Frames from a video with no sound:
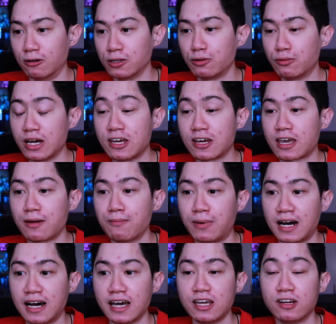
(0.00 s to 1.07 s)
only way you can
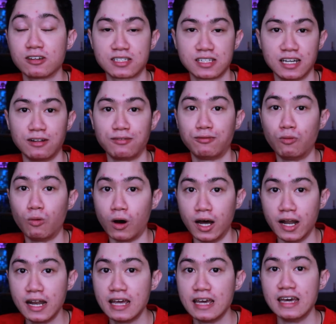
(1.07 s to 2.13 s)
buy yourself
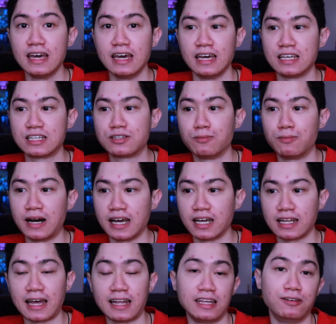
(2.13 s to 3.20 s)
one is to buy
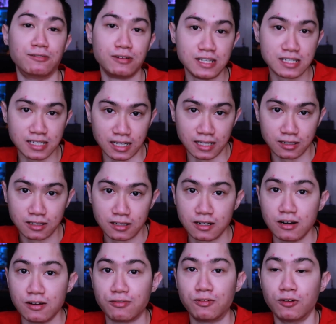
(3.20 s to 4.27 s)
it at a reseller
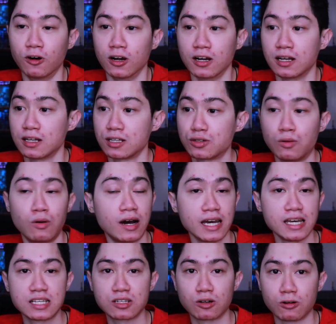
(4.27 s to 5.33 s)
for
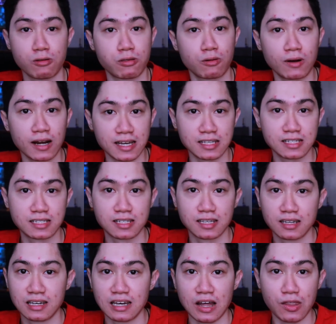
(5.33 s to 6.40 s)
twice or thrice
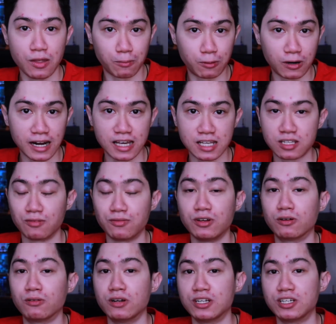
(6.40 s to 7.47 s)
the price of
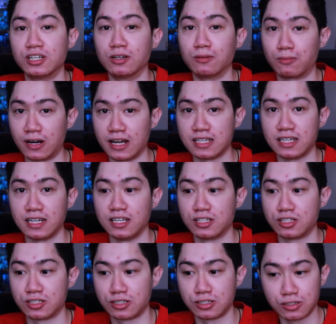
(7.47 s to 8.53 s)
the original price that
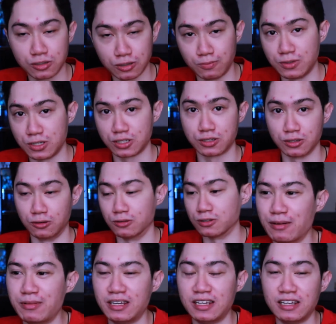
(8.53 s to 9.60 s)
it should be sold.
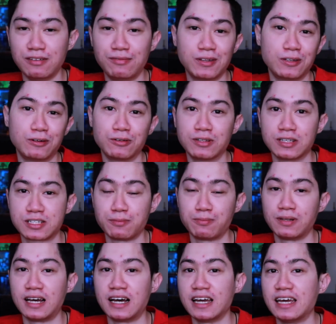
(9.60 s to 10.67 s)
I mean, even though the
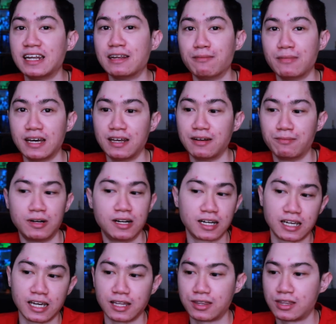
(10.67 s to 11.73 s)
supply and demand
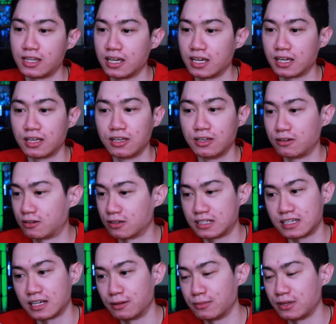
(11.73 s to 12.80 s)
market thing, you
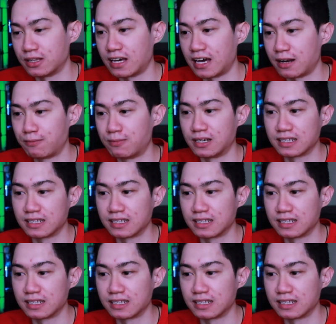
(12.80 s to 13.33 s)
could tell me that,